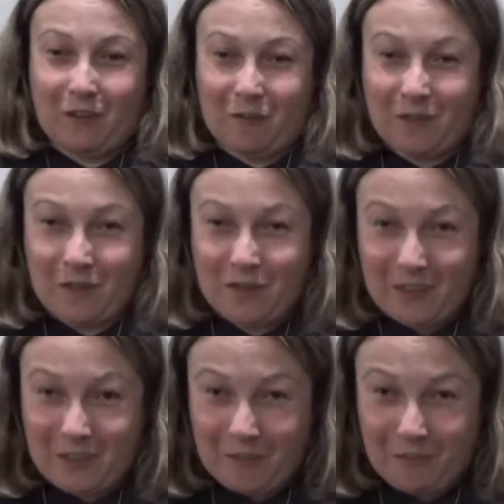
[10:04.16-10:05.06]
what you
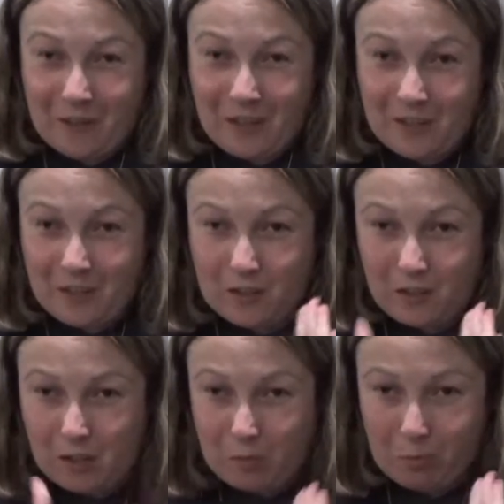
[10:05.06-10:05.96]
think of my
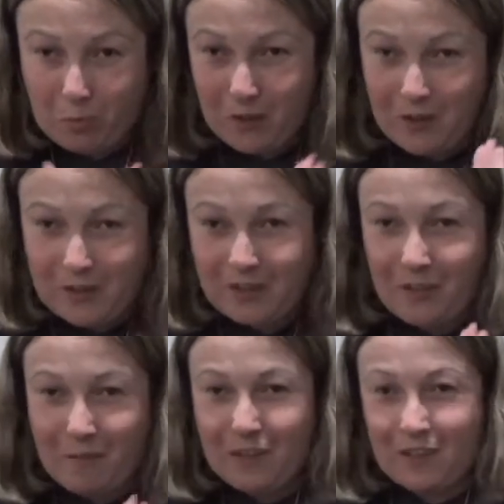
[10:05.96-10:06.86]
6 points that
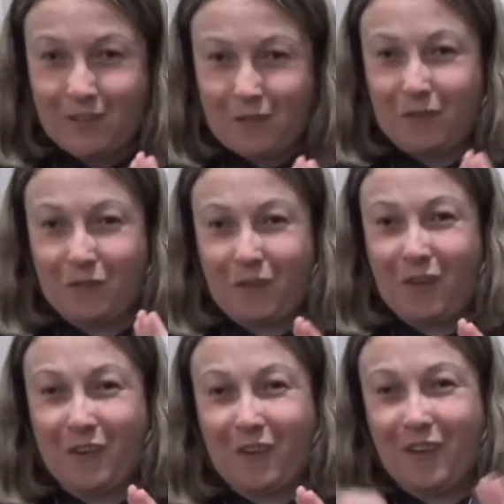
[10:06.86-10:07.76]
I've made so
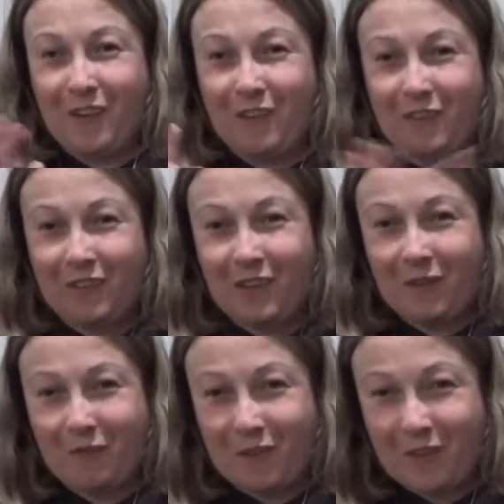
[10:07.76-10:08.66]
far. I'm
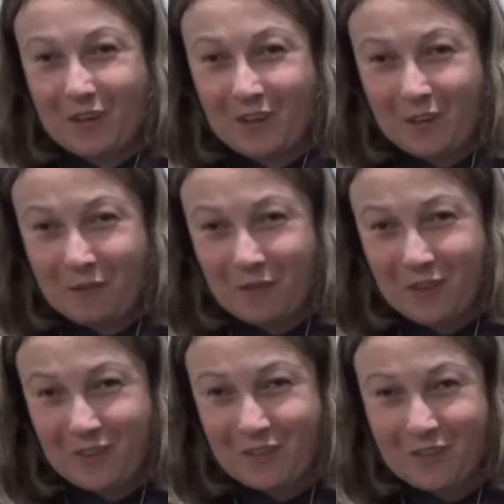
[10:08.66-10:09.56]
more than halfway
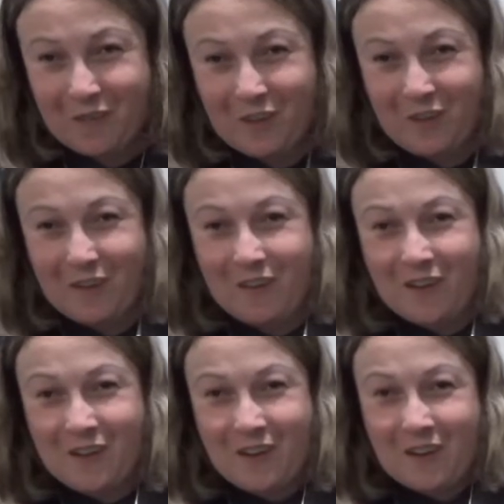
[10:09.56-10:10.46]
through the video.
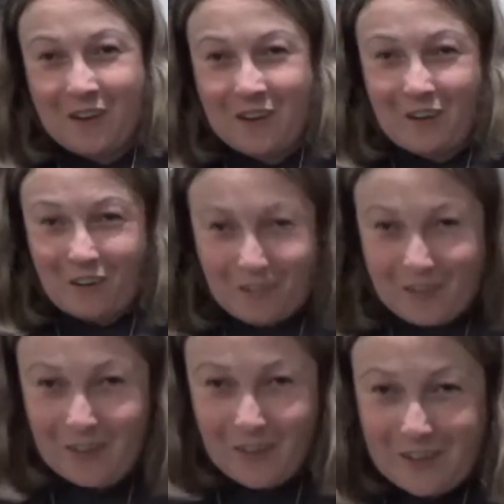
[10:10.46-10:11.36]

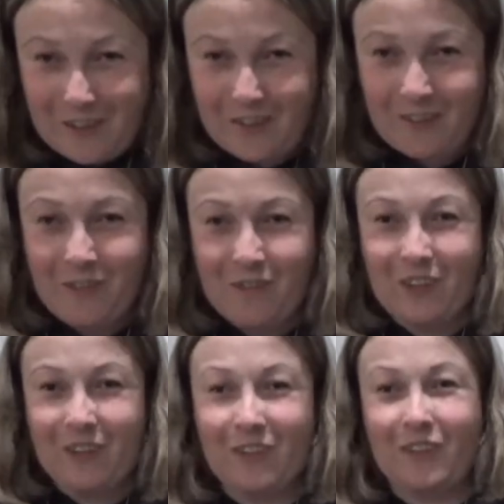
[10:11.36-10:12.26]
Congratulations if you
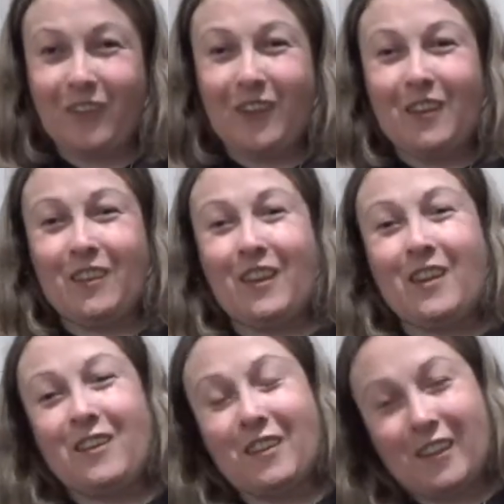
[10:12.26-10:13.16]
make it to the end,
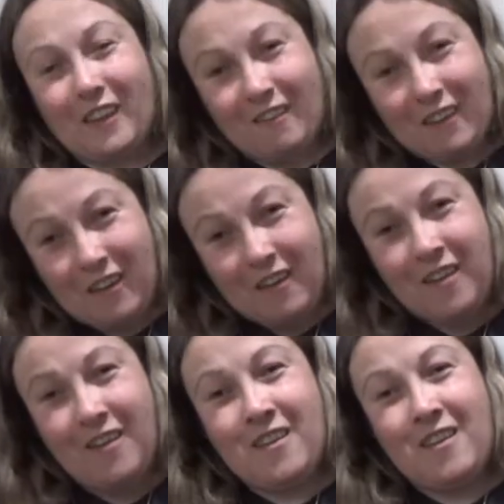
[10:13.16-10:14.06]
and you can let me know
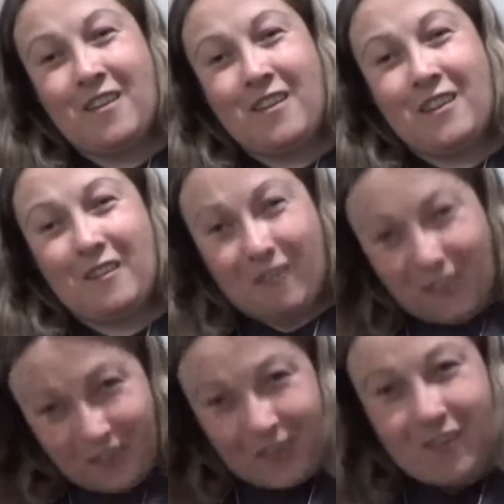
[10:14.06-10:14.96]

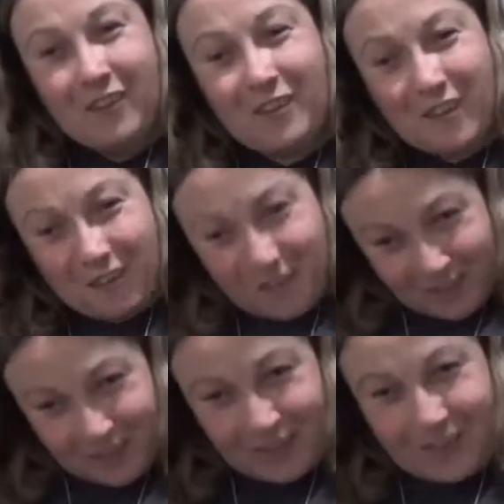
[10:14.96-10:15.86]
whether you agree or
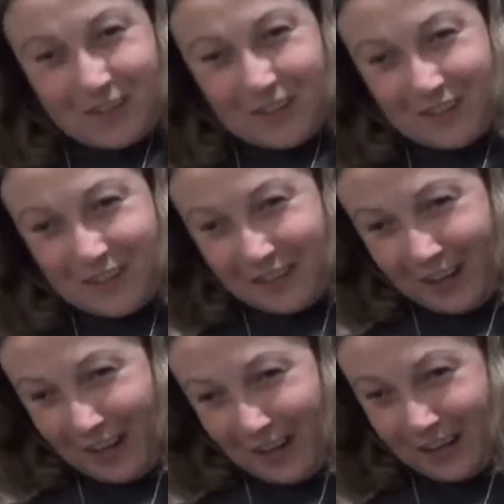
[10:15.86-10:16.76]
disagree. It's
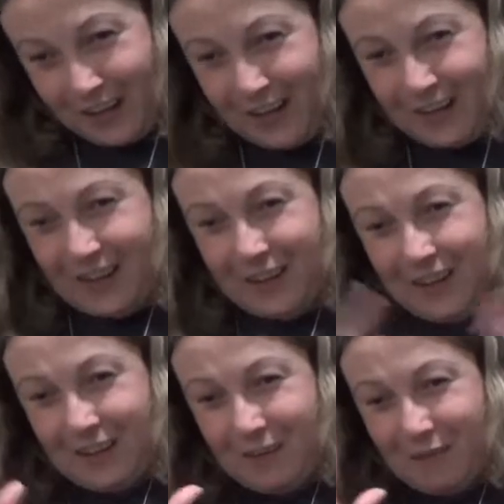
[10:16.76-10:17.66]
okay.
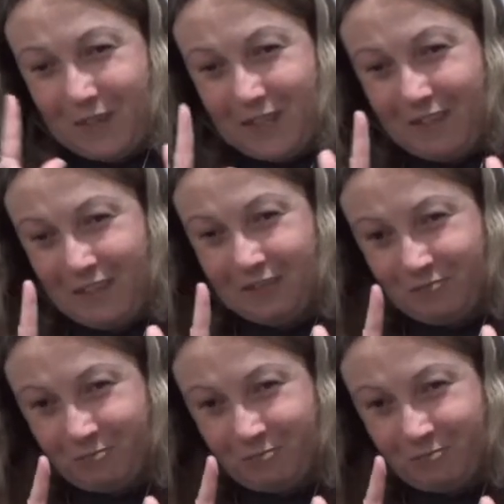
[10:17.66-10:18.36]
Number 7.